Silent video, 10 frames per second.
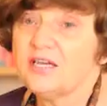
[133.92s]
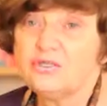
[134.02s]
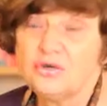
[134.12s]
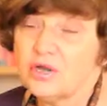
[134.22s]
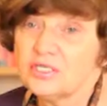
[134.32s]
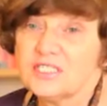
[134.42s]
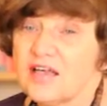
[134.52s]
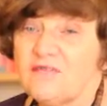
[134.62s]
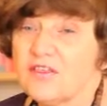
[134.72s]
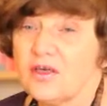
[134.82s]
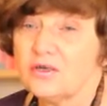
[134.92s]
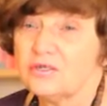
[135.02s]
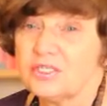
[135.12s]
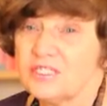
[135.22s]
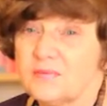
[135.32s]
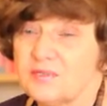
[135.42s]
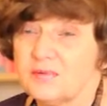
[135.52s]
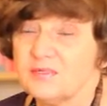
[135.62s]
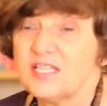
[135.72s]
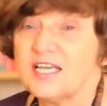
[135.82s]
do not suffer those
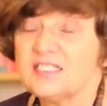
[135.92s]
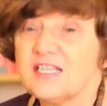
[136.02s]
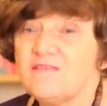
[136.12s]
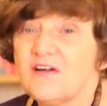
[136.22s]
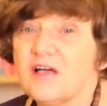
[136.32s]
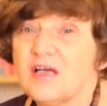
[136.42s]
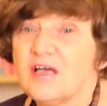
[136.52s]
symptoms. They suffer